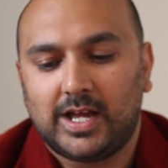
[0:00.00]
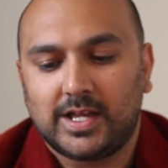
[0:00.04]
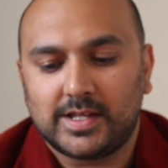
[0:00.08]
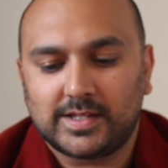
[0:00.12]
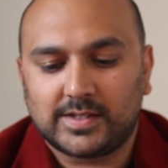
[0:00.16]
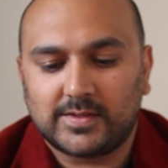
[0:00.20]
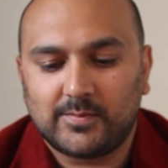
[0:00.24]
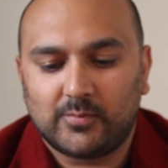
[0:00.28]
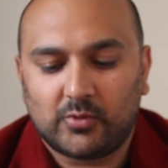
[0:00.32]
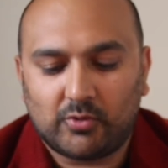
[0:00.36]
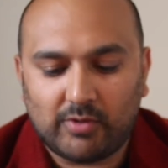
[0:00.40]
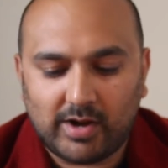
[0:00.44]

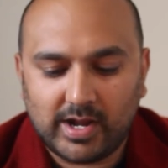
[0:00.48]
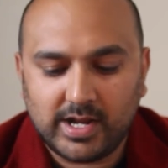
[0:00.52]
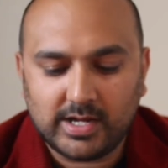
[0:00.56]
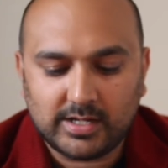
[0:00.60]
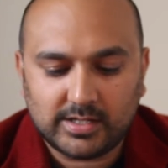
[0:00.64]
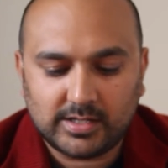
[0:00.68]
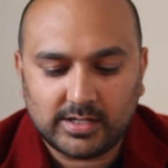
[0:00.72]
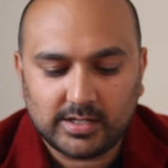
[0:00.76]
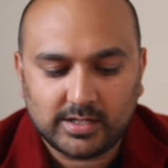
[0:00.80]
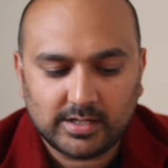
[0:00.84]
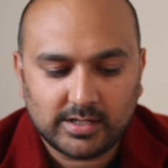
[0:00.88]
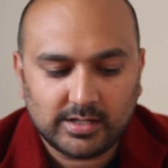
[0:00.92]
Some
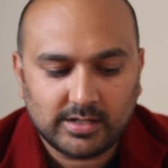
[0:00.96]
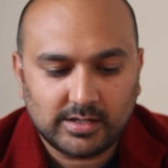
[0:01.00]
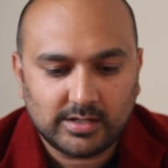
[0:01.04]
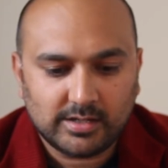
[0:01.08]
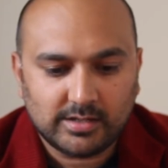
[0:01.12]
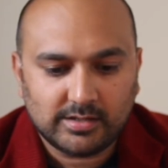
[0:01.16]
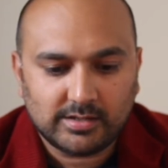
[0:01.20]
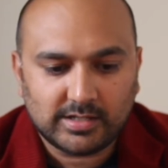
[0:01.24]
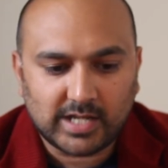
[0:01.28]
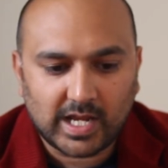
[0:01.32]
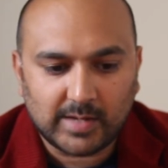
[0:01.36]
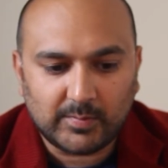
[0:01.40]
great
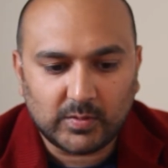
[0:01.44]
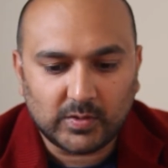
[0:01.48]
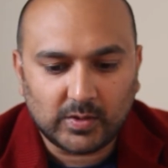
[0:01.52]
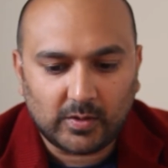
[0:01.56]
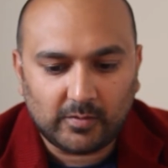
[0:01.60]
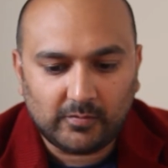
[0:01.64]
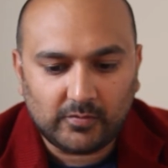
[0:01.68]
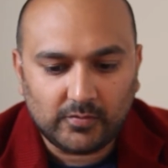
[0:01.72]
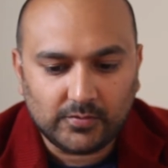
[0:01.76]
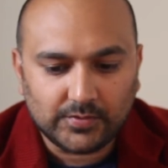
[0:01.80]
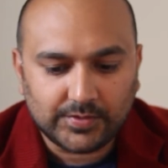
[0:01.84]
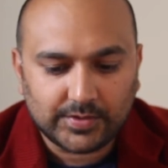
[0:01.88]
debut
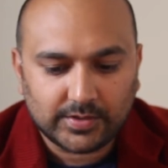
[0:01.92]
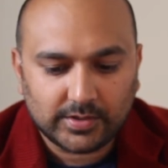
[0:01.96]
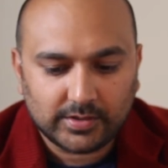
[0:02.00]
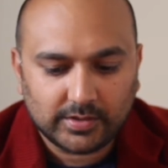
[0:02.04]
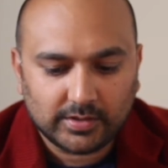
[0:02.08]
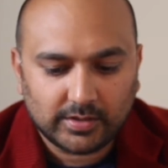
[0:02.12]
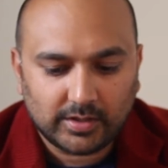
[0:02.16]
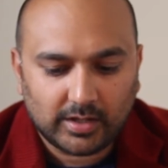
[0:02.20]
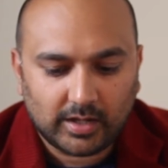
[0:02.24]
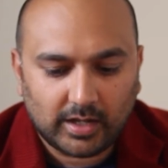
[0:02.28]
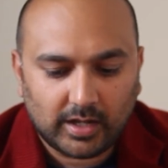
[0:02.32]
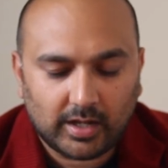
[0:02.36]
novels
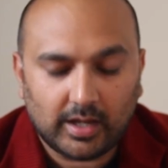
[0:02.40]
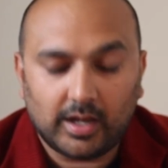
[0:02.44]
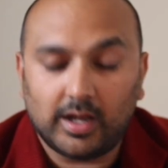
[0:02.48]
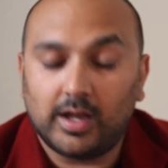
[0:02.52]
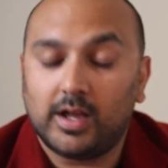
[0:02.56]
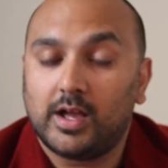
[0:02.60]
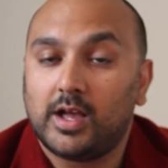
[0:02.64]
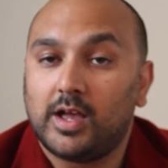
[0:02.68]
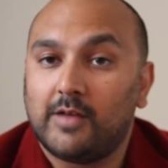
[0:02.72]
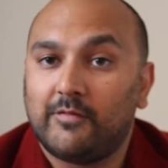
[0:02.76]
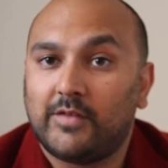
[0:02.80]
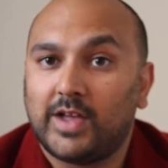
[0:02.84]

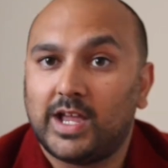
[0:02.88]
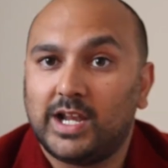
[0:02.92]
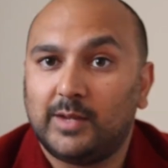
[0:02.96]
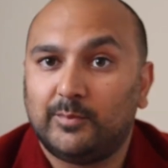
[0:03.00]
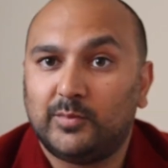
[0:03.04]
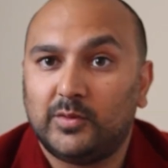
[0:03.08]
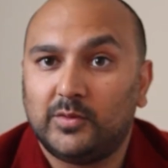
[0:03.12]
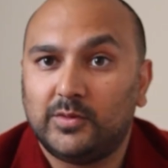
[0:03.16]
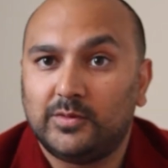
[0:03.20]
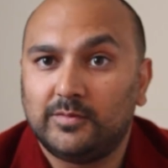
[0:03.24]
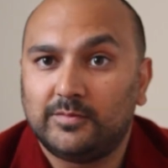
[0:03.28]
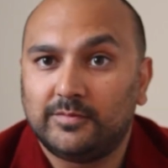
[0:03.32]

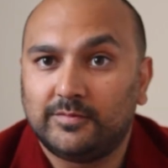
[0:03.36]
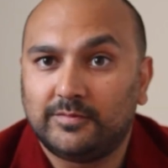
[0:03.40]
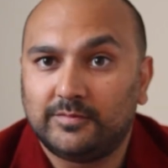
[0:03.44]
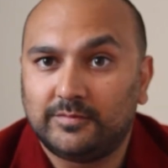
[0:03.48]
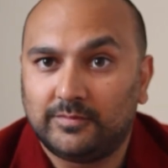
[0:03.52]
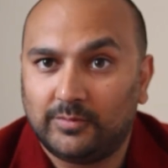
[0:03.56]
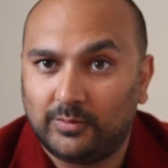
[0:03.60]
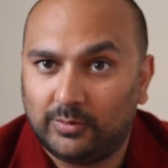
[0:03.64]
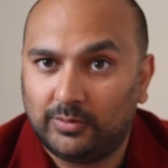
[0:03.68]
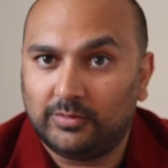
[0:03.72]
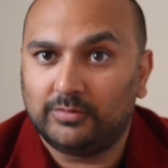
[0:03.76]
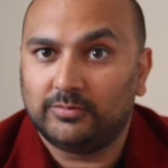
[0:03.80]
available
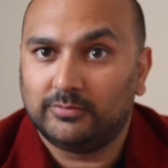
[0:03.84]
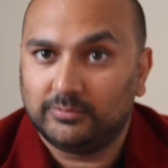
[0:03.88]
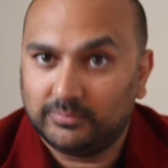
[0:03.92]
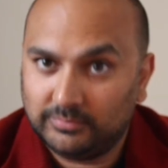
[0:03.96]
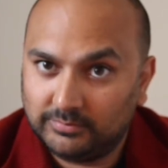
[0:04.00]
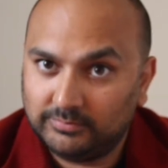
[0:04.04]
for